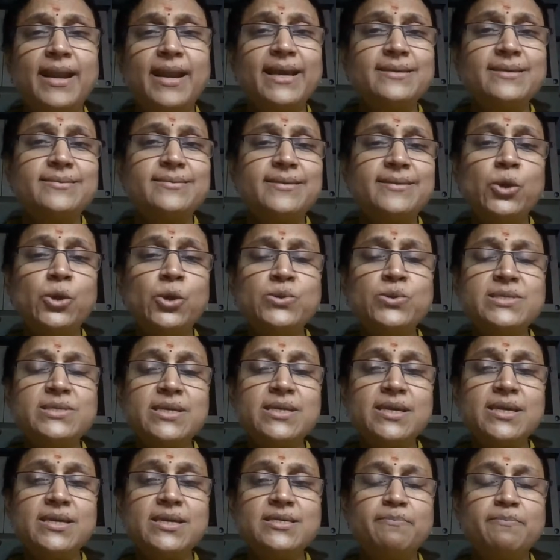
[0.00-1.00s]
Next thing
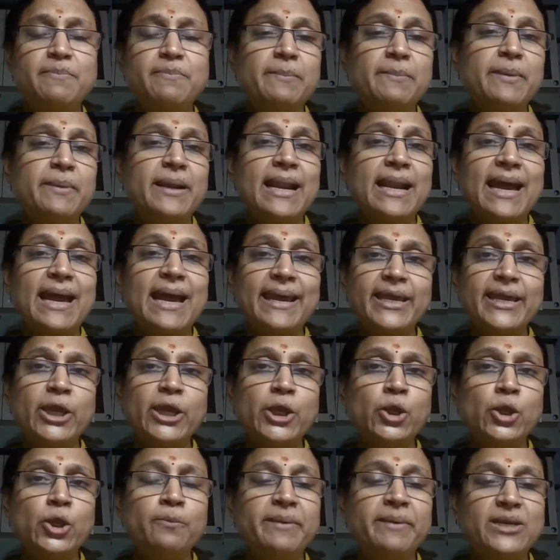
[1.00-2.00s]
you see is people
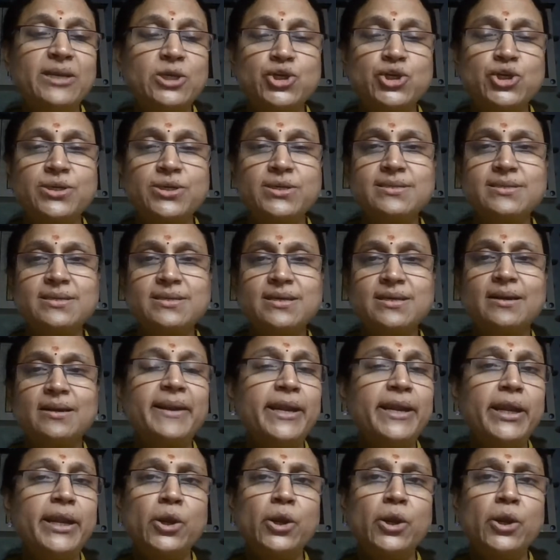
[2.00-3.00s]
liking your pictures,
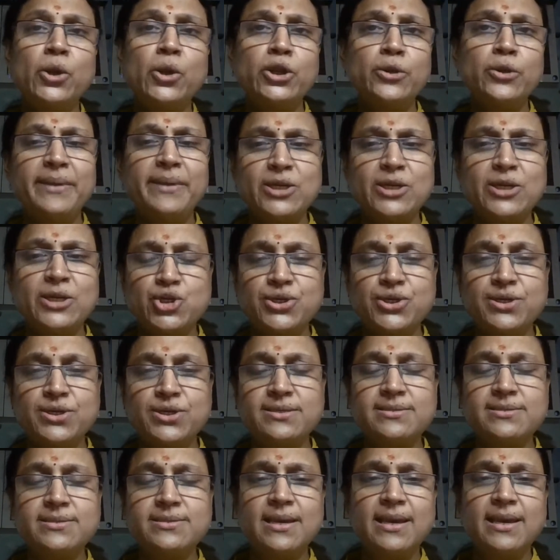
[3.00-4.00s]
commenting on your
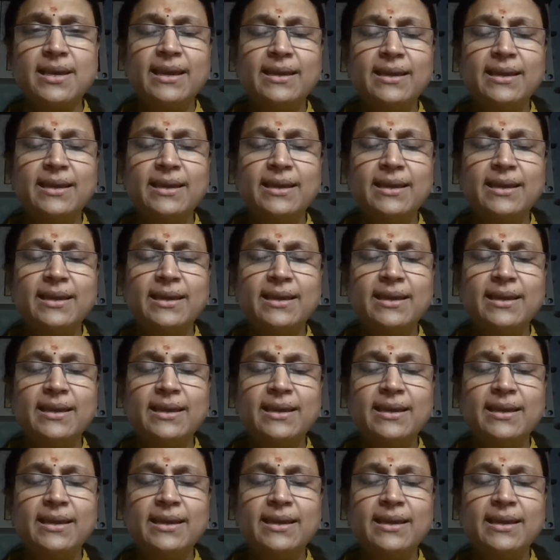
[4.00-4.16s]
pictures,